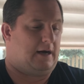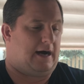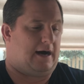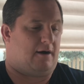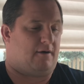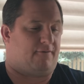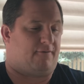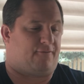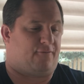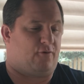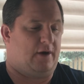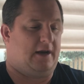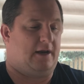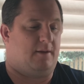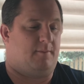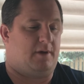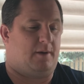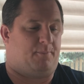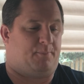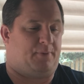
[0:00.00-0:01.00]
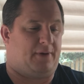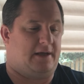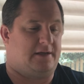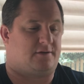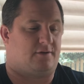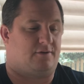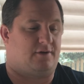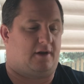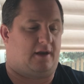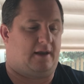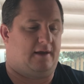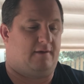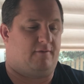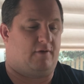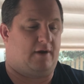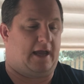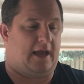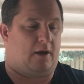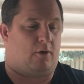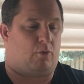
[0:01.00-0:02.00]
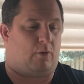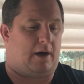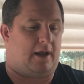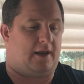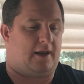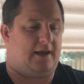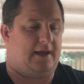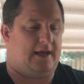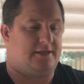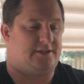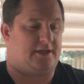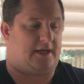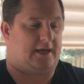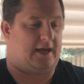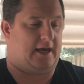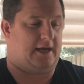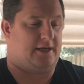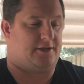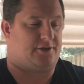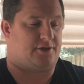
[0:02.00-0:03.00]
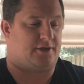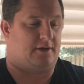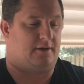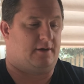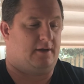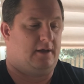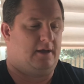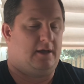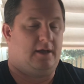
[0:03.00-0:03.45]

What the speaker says: "Our freedom depends on delivering a quality education